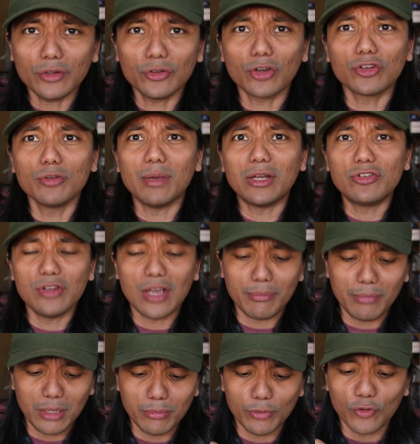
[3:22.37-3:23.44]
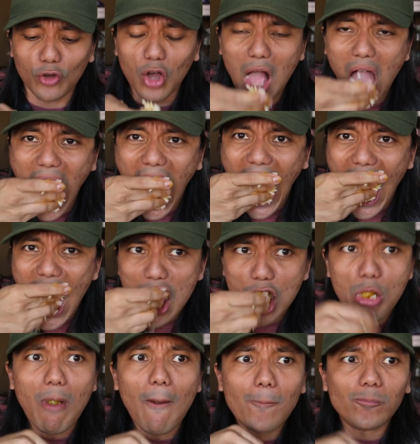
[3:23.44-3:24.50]
documentary I made before.
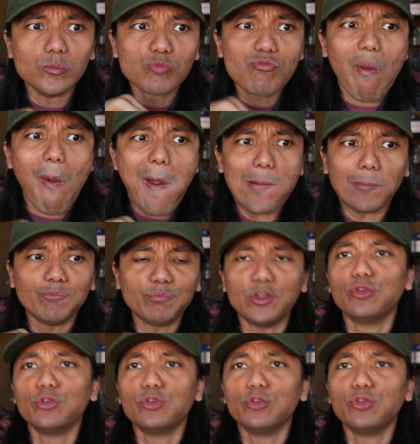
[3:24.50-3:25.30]
And